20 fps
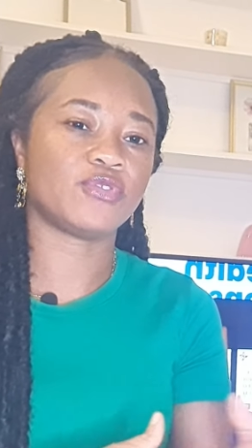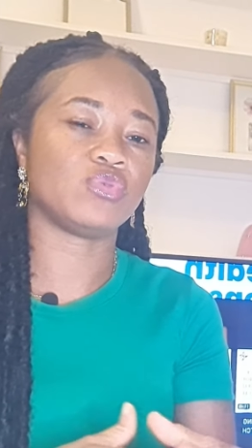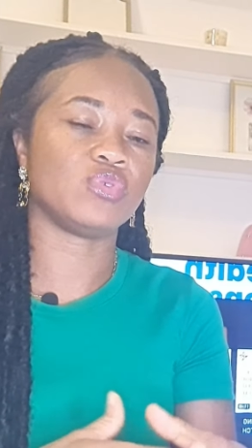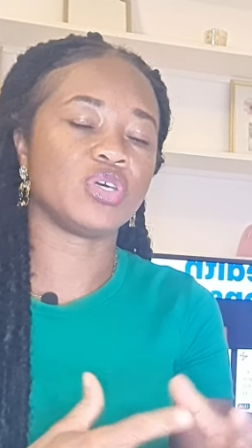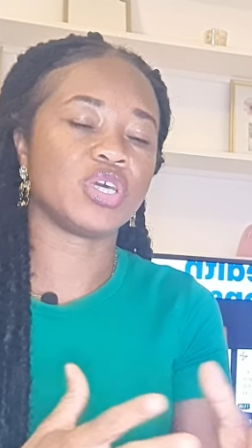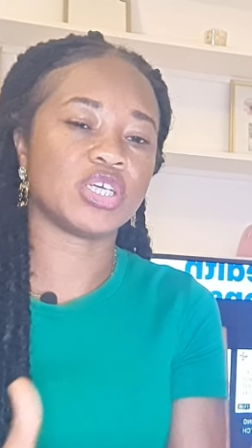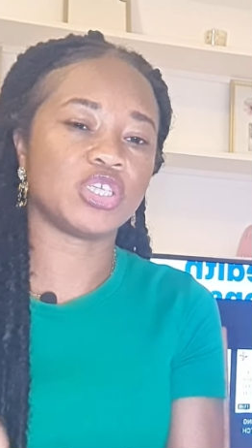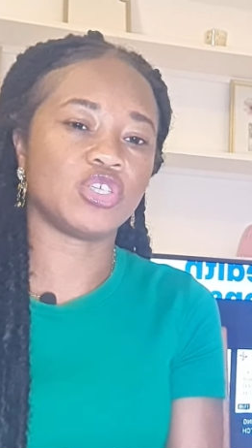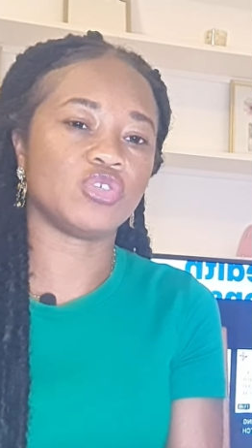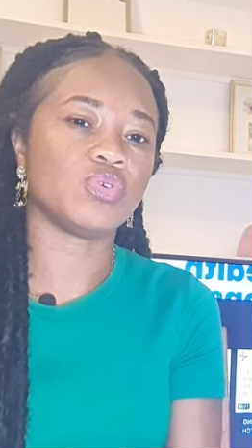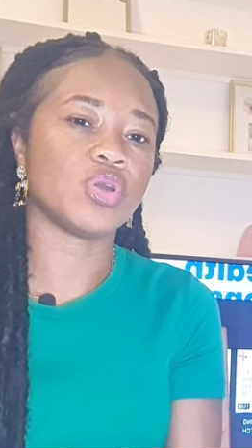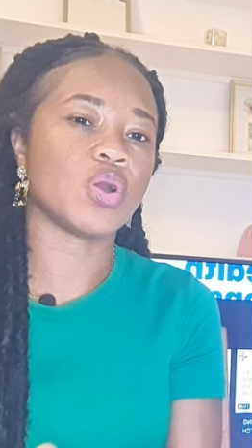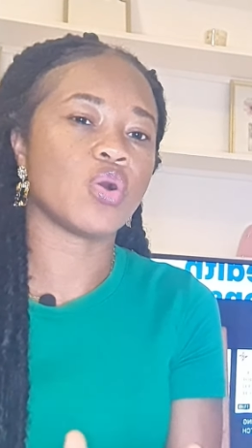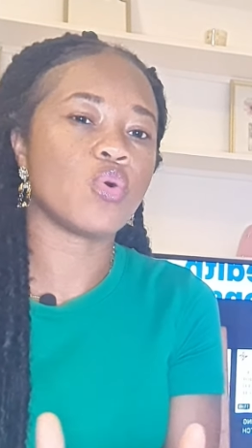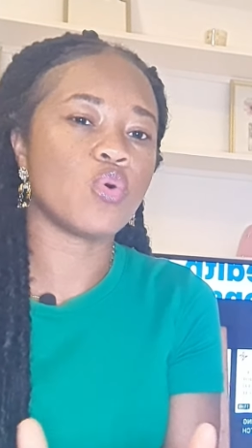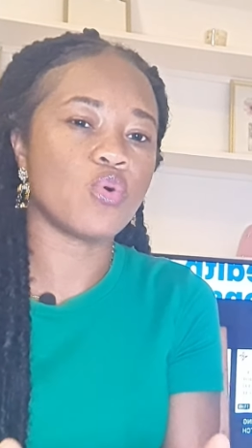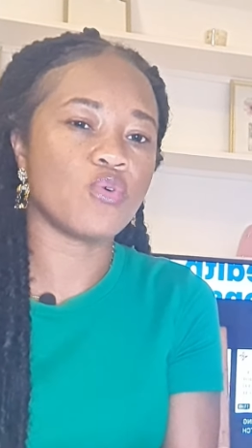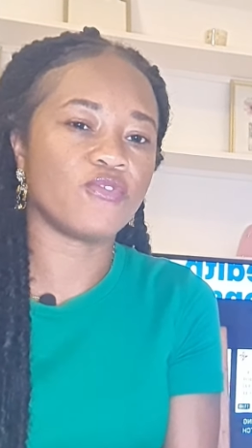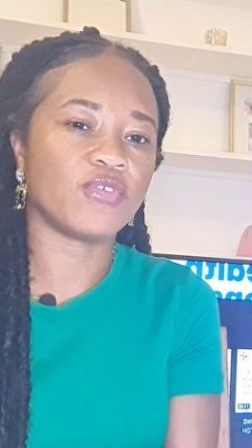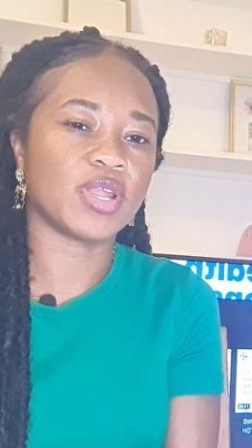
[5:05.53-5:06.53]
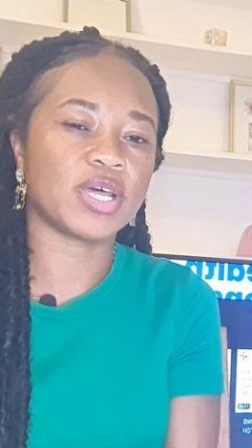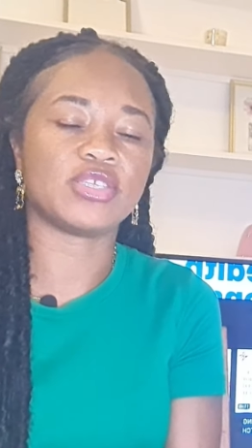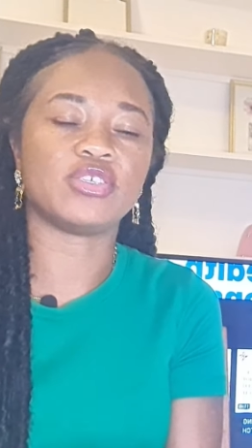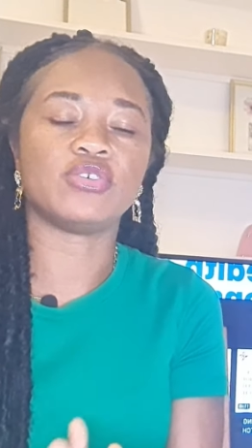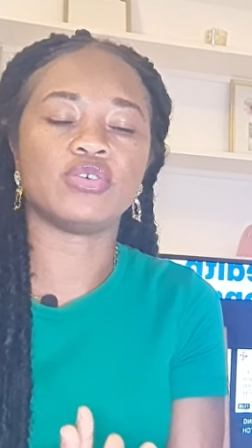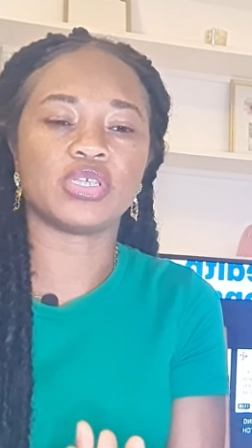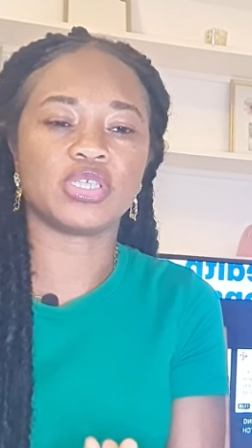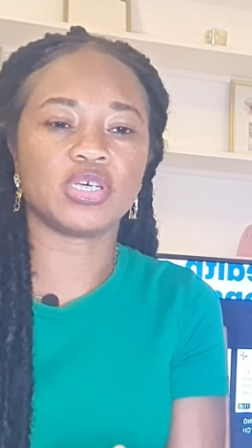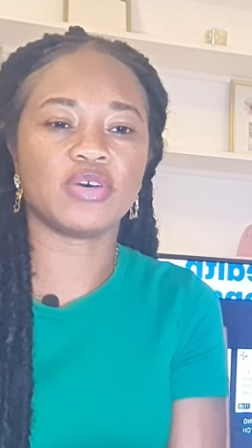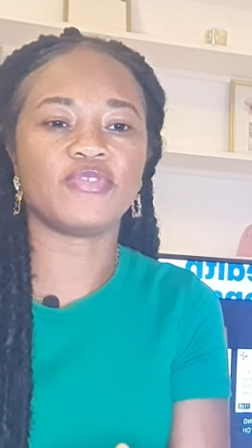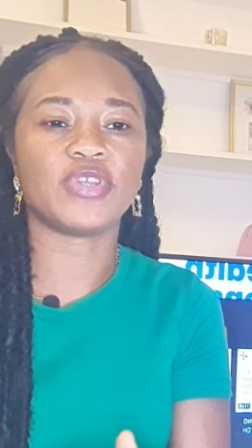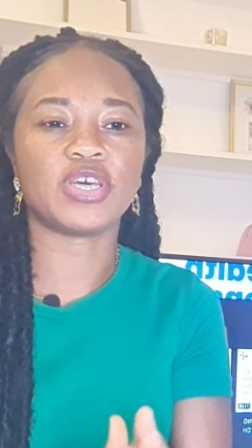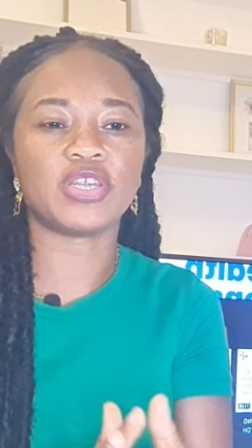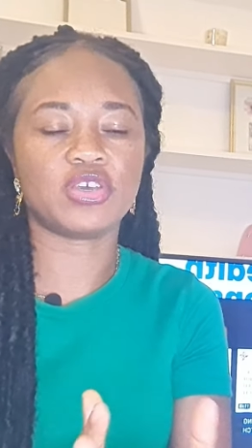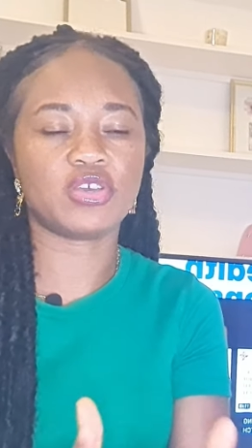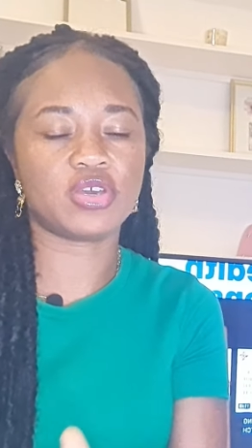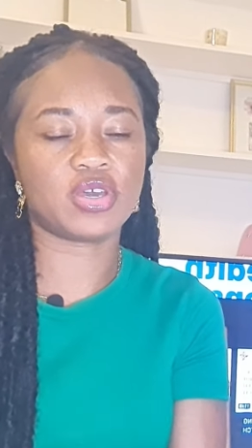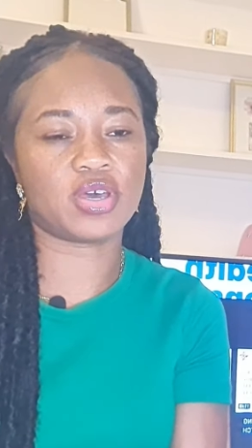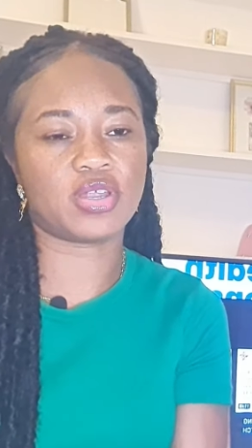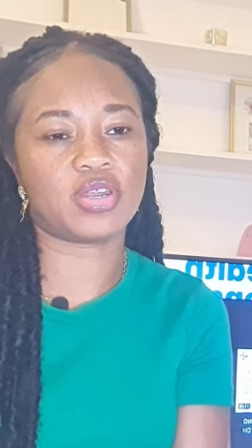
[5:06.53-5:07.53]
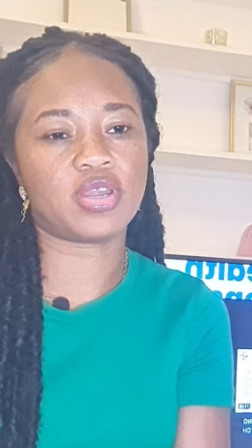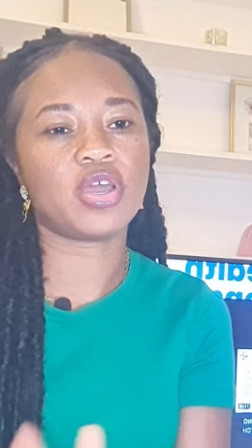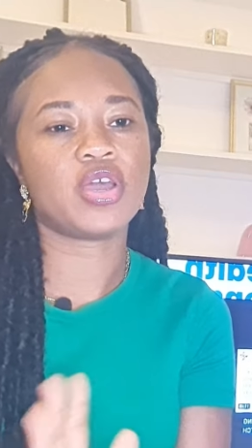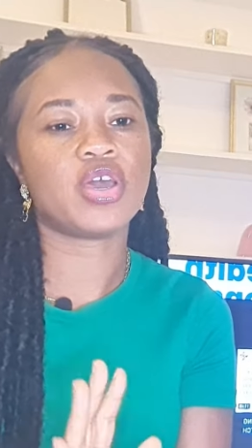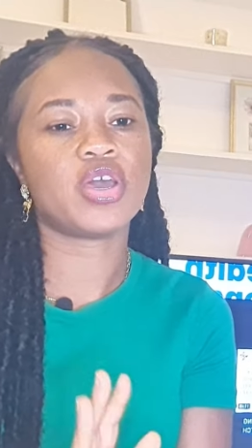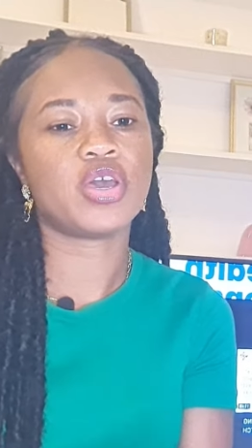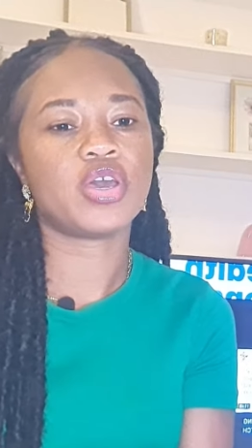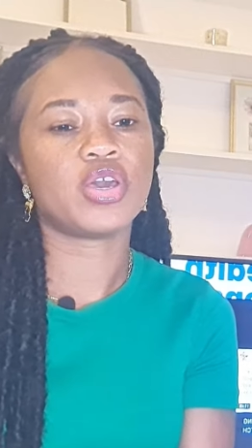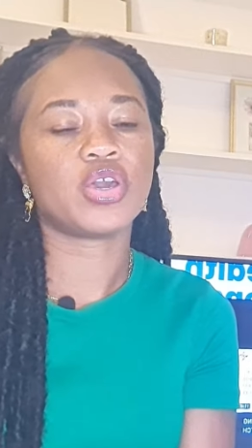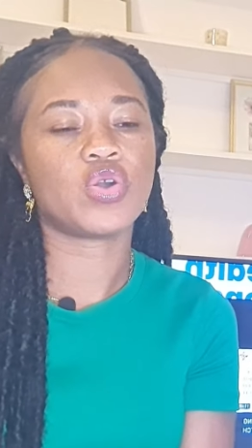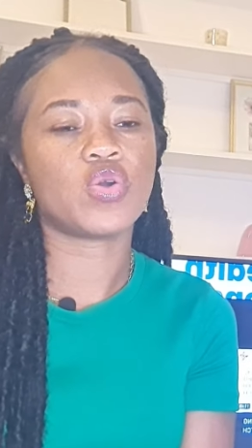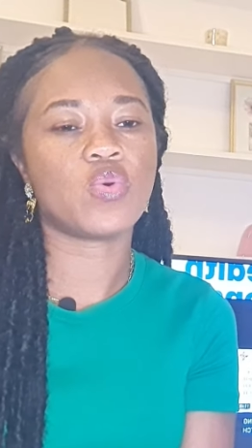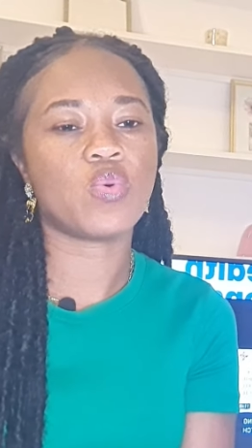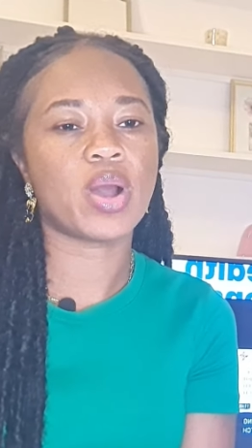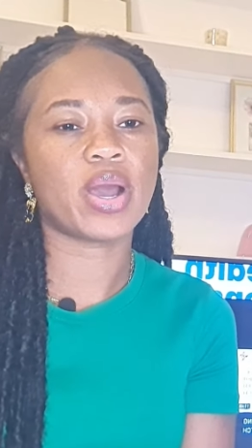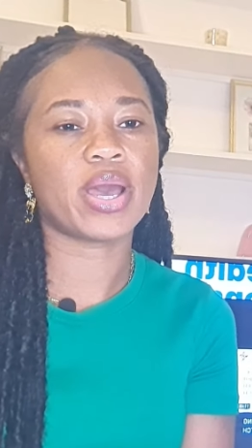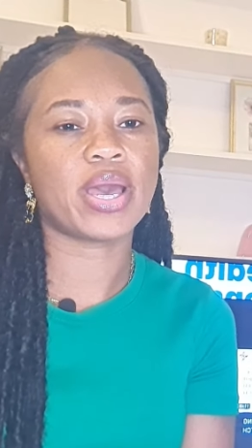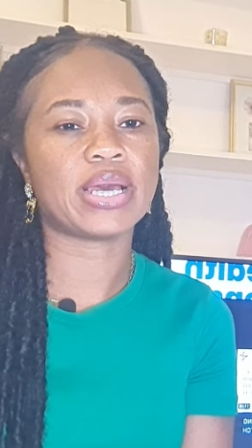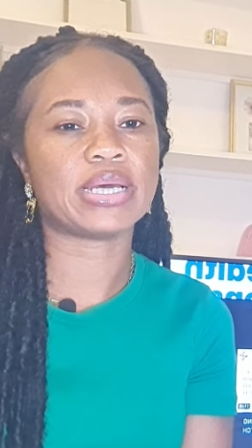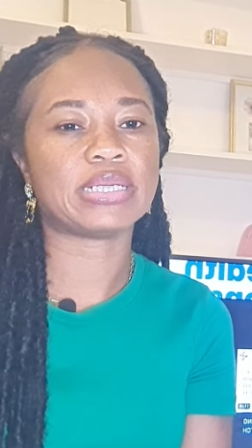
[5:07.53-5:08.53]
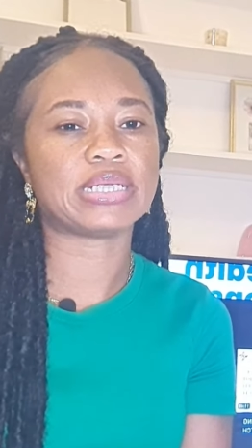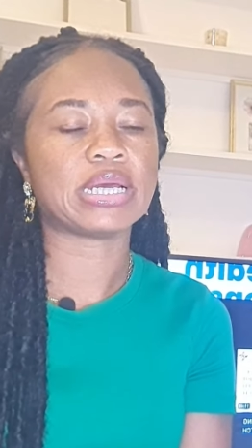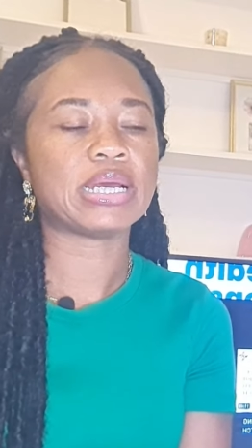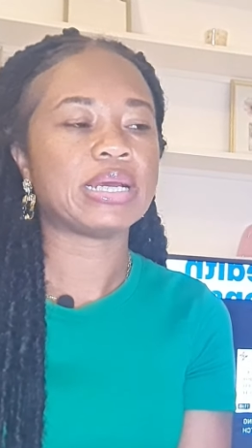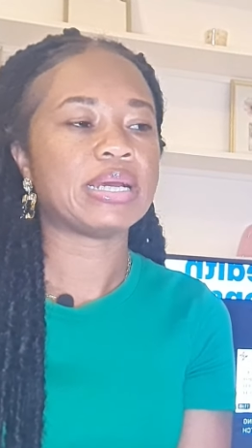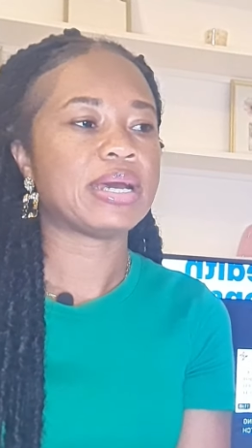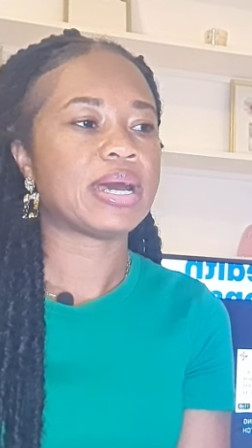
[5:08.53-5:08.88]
to get you a whole flat to yourself, then you can go ahead.